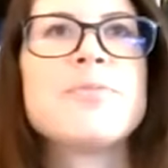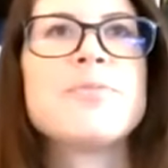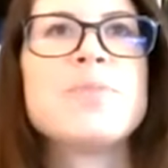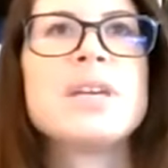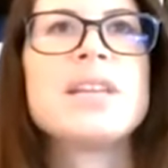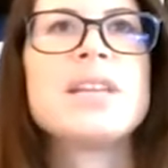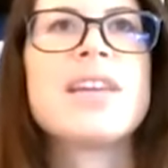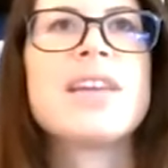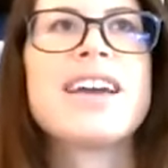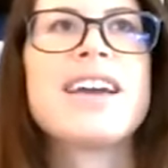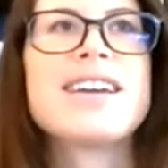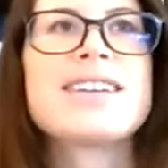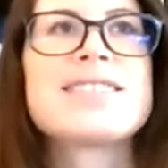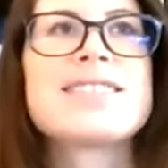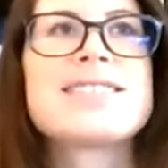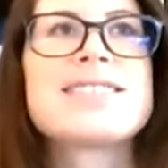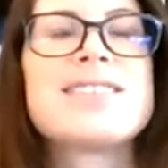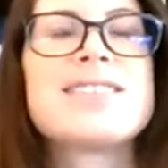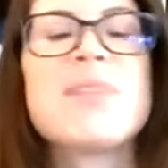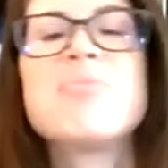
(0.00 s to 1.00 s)
be like
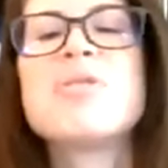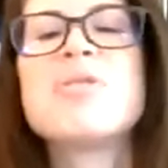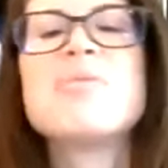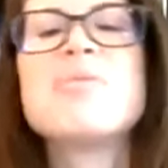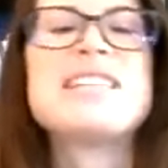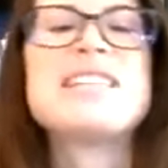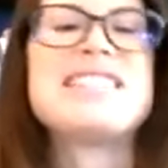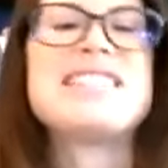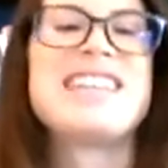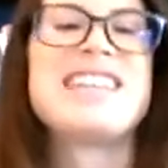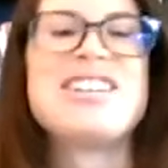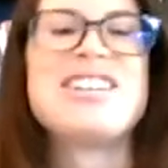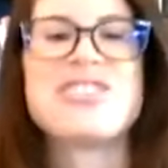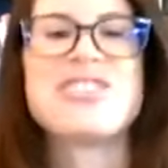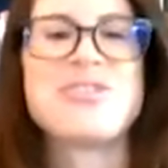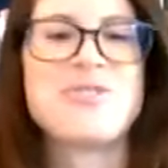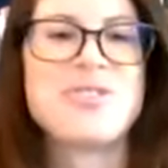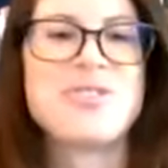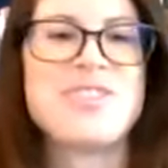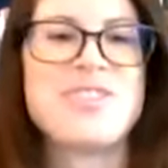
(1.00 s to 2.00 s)

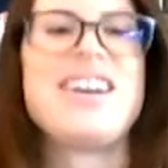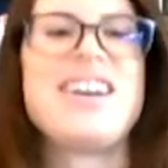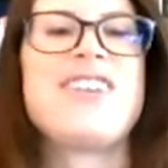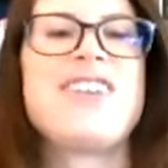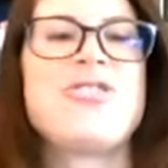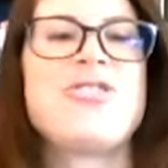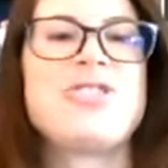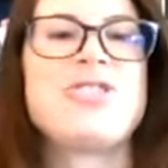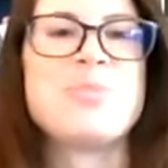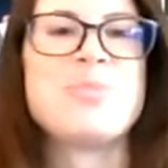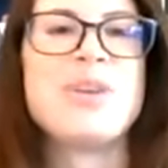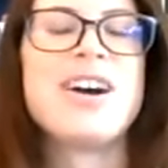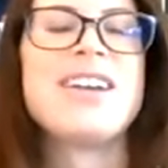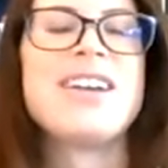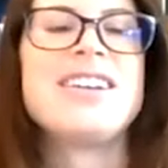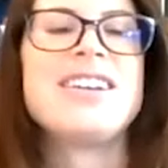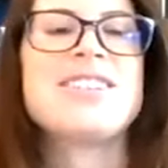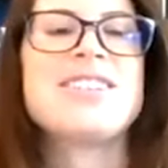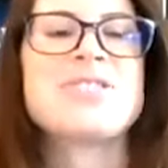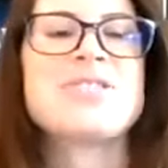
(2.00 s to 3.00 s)
supplementation for the energy body.